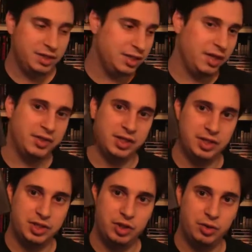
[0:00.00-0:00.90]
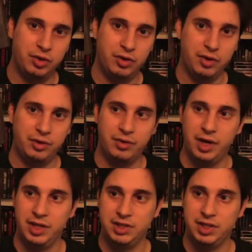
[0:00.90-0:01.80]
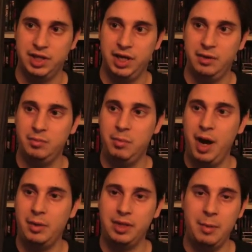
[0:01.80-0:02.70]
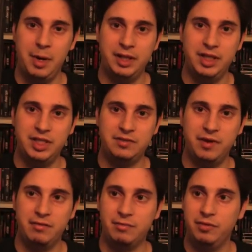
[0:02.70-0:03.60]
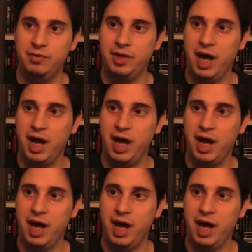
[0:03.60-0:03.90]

Nothing too crazy. Not my least favorite movie.